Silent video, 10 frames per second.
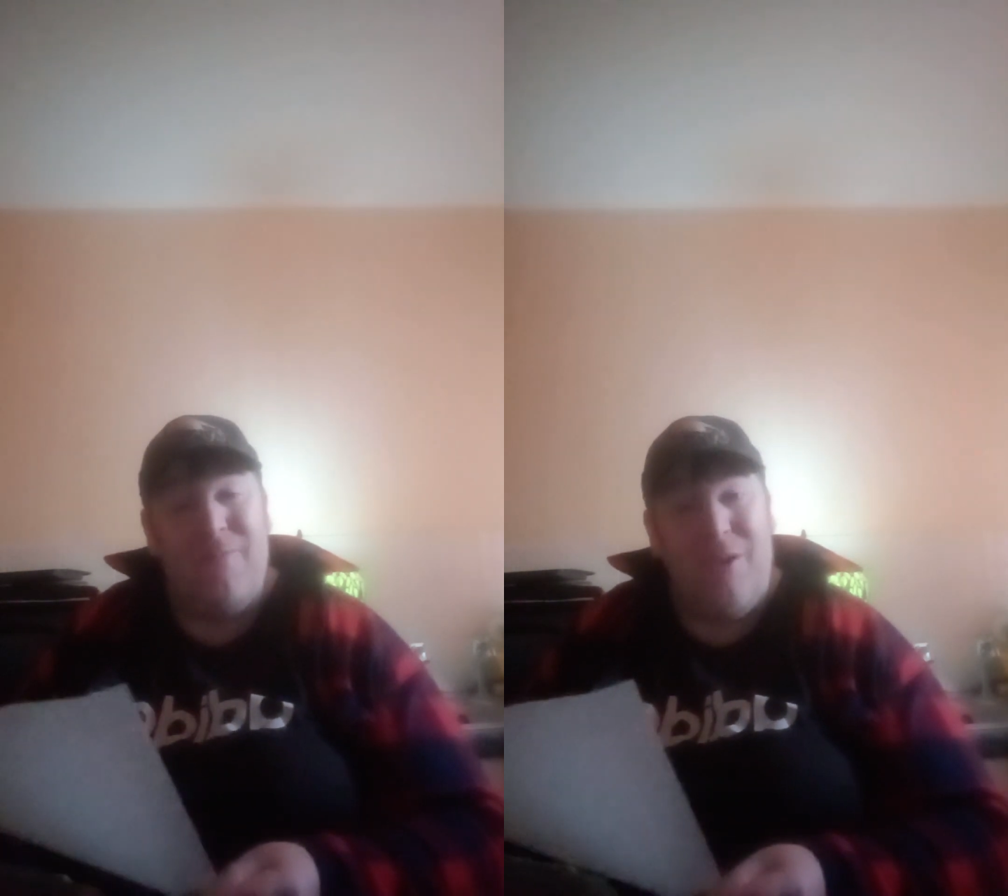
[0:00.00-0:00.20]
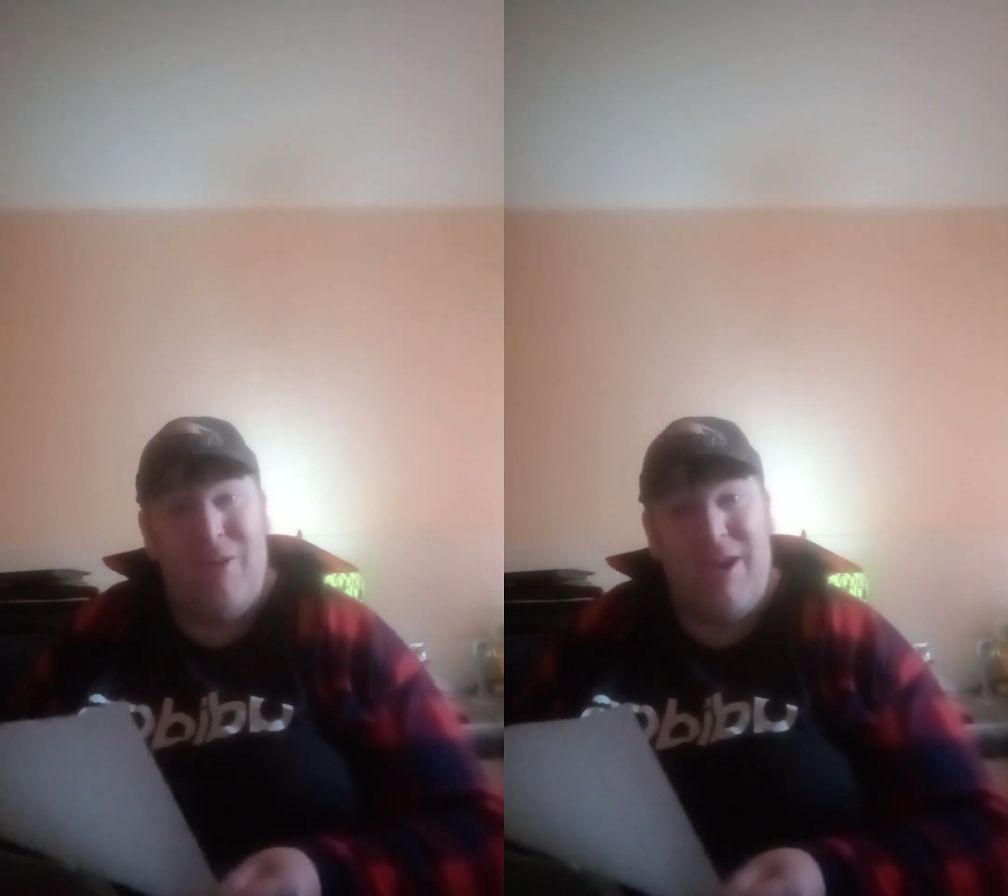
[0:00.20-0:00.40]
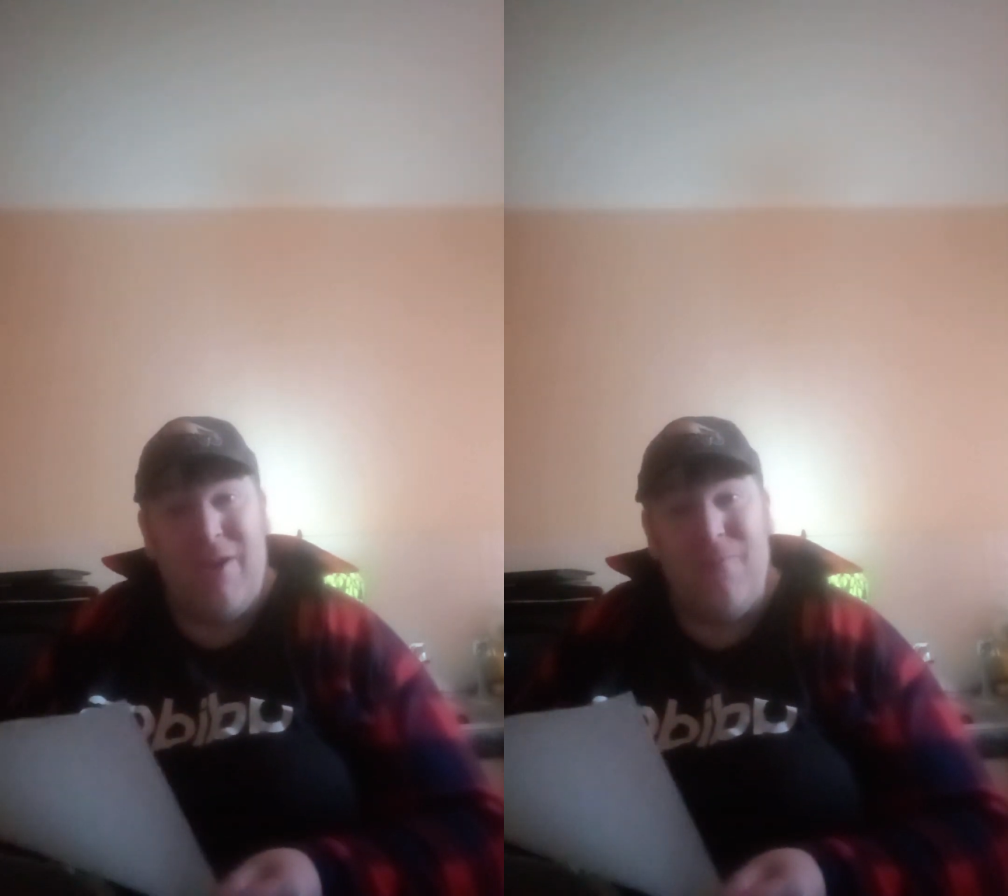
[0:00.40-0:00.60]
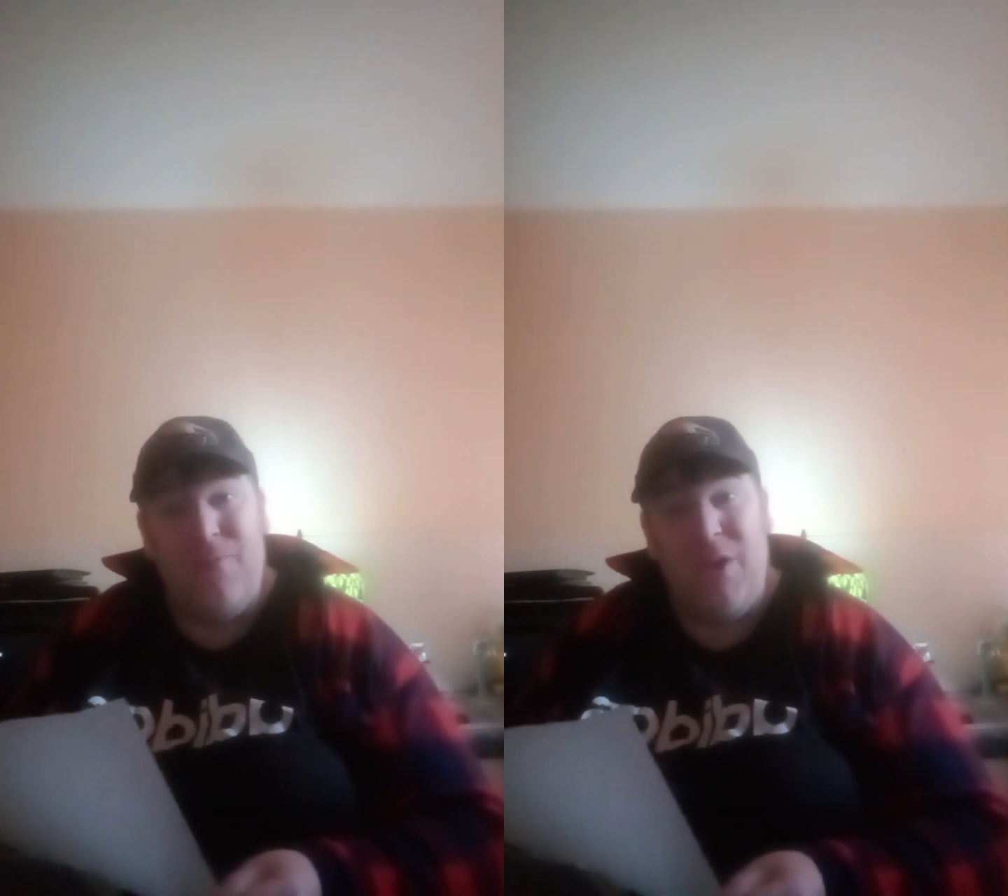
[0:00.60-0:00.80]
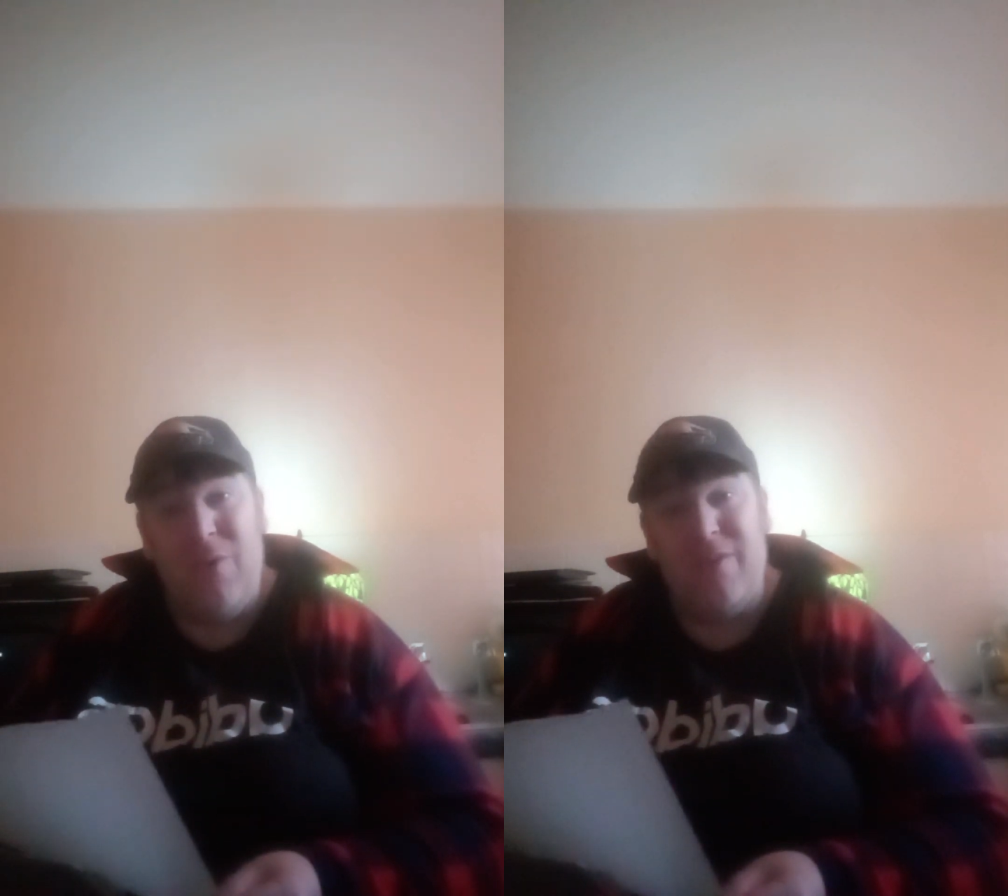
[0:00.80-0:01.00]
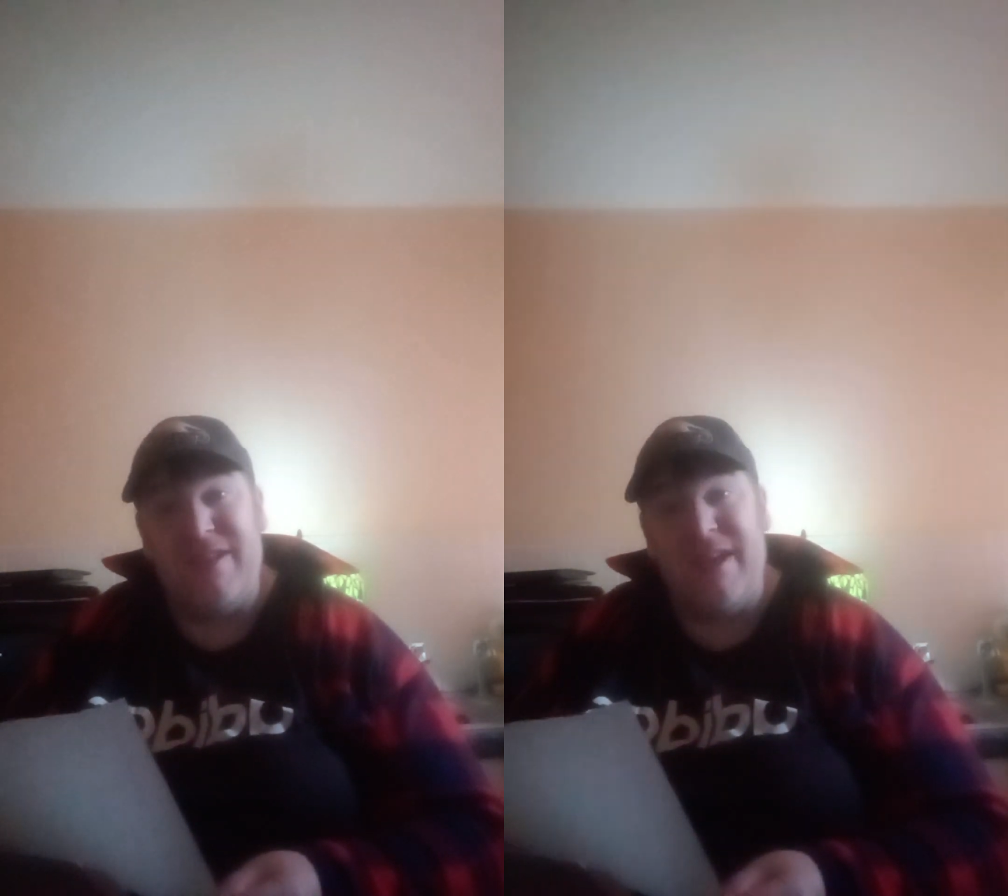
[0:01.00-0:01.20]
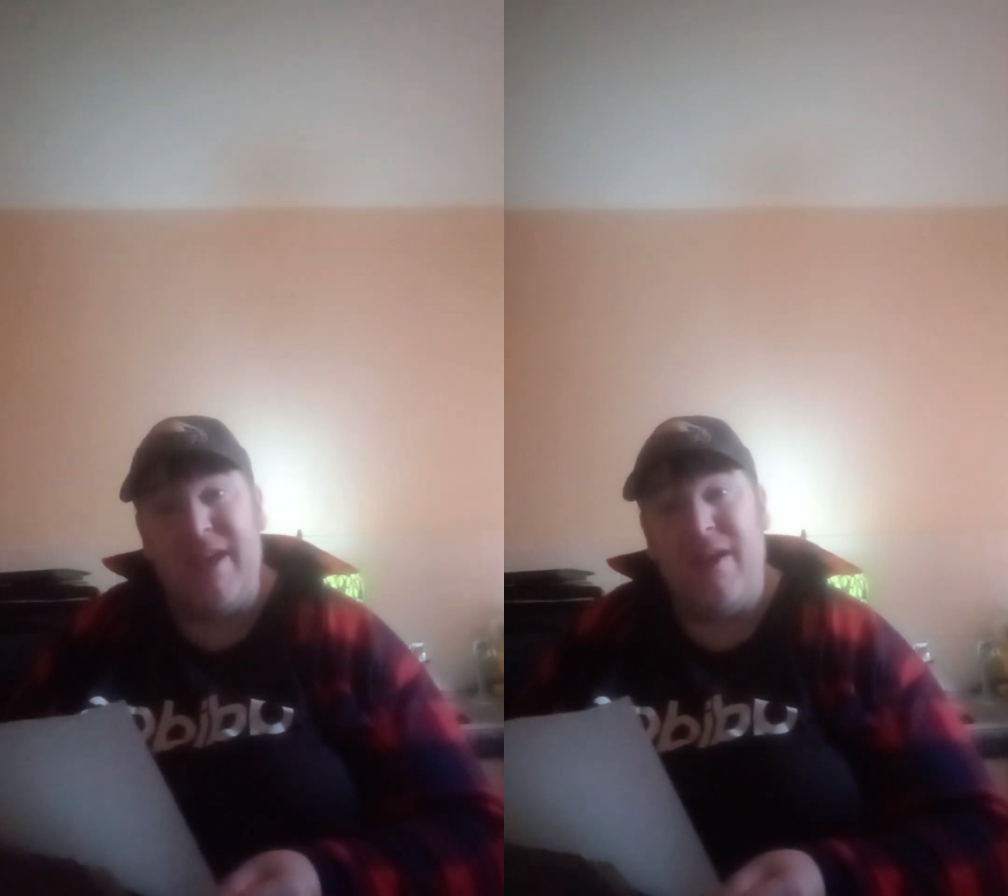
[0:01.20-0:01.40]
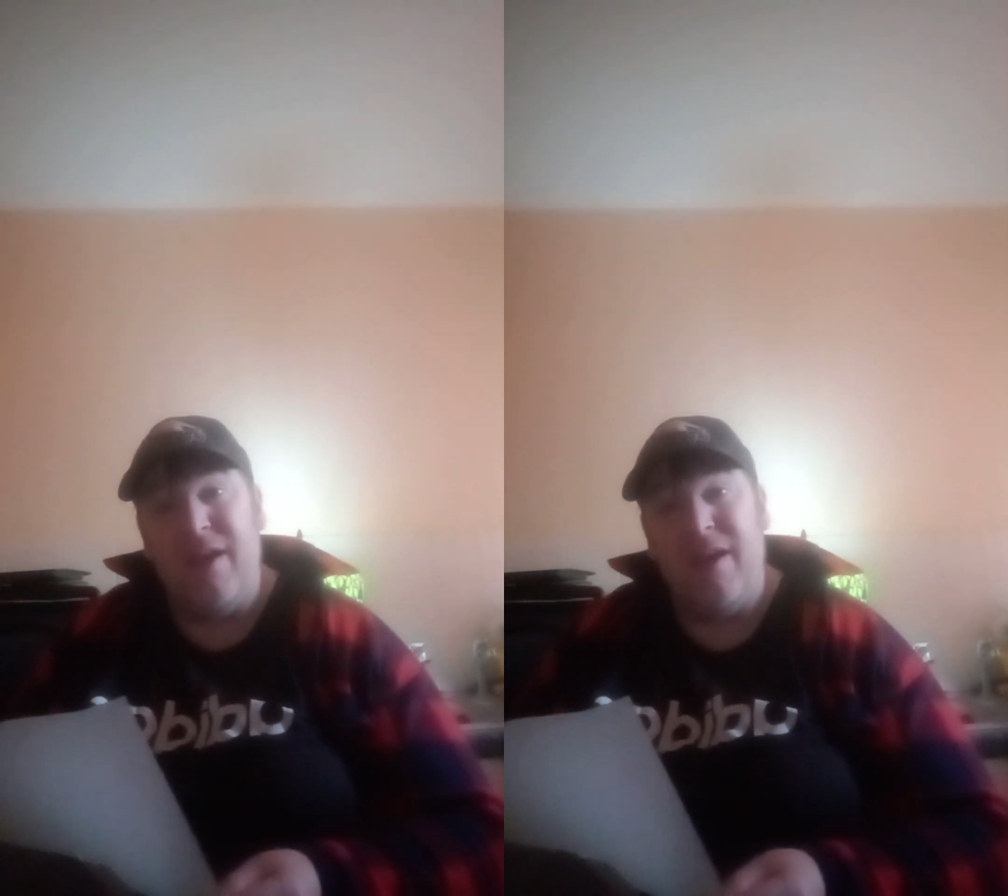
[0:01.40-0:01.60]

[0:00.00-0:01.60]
very confusing,